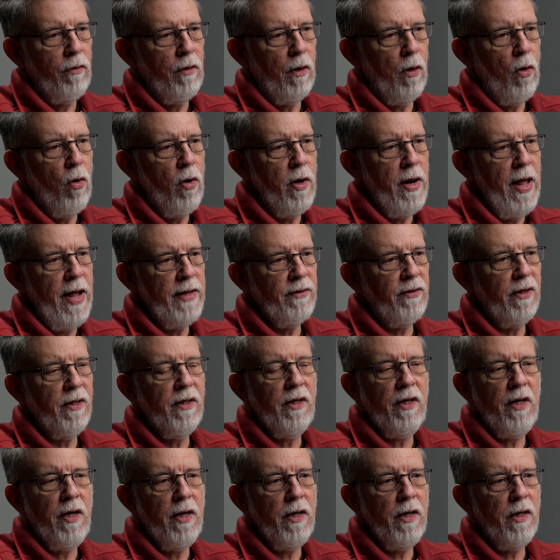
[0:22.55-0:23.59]
The Lord has a
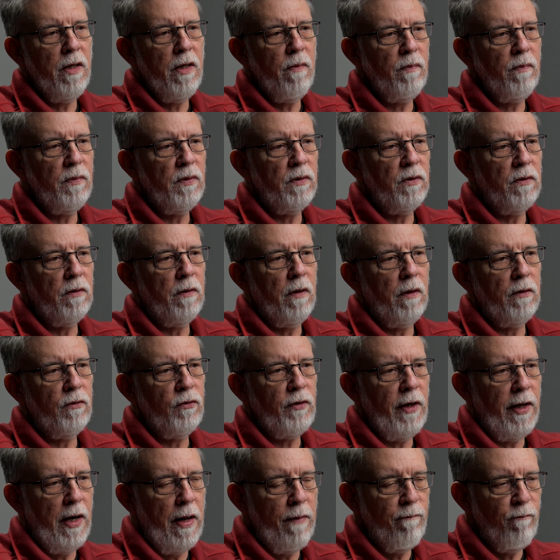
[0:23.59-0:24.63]
kingdom
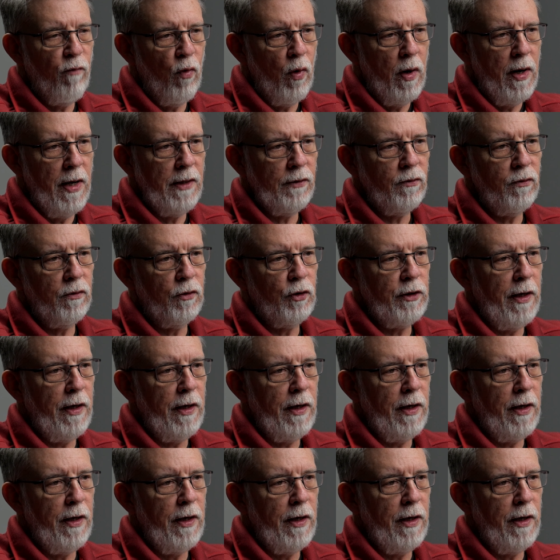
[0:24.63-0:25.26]
set up for us.